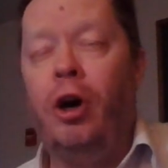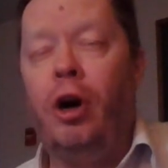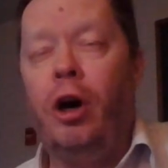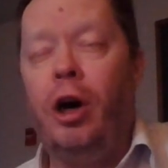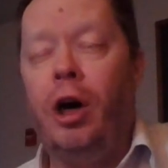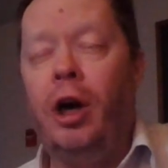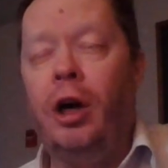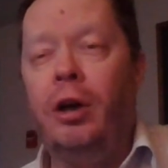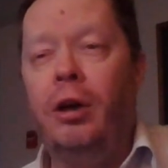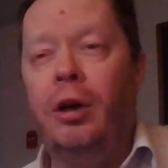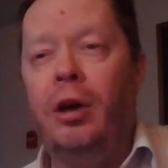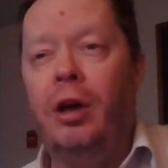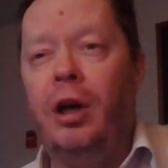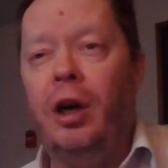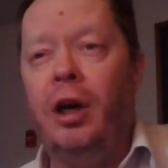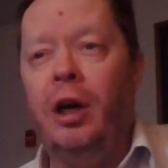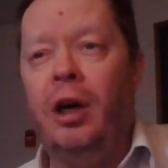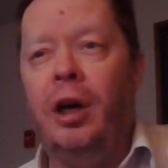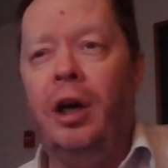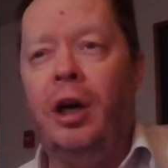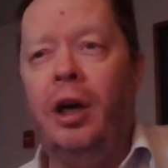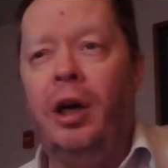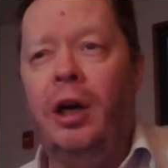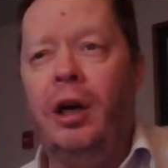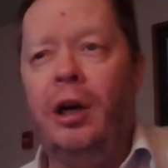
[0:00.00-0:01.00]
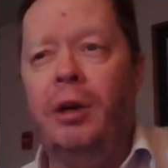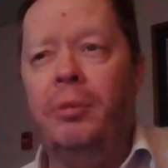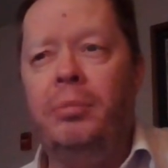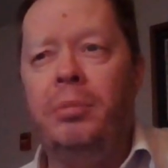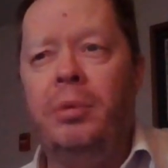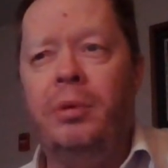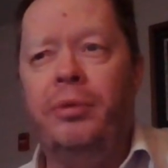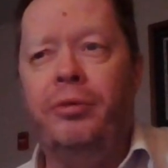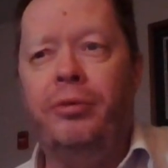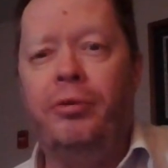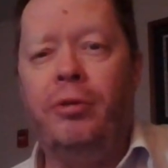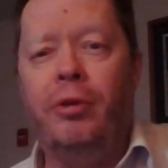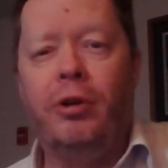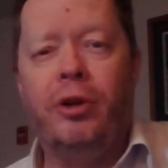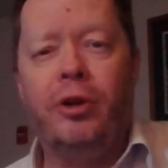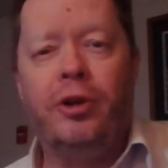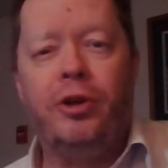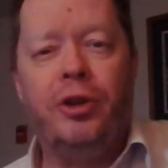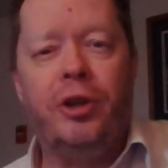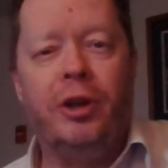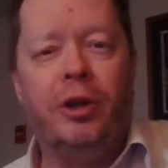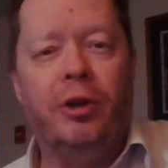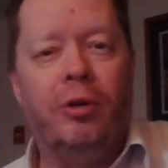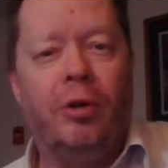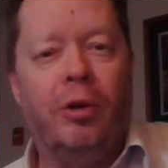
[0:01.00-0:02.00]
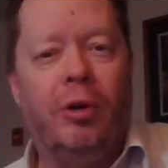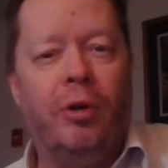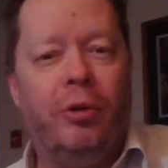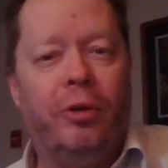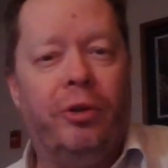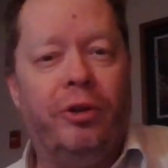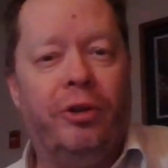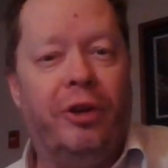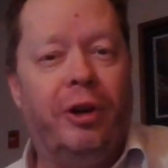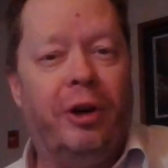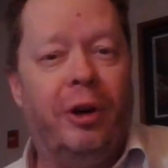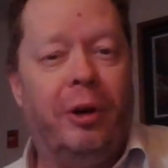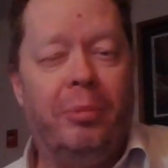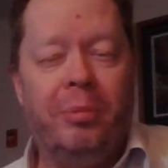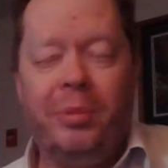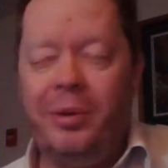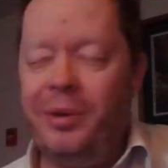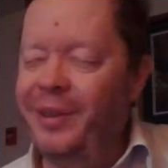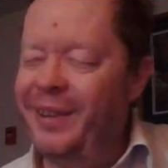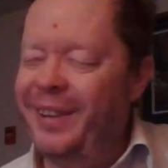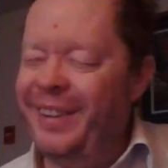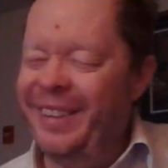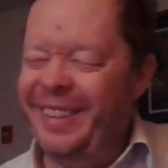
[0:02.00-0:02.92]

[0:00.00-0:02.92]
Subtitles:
dog. Or she grows up.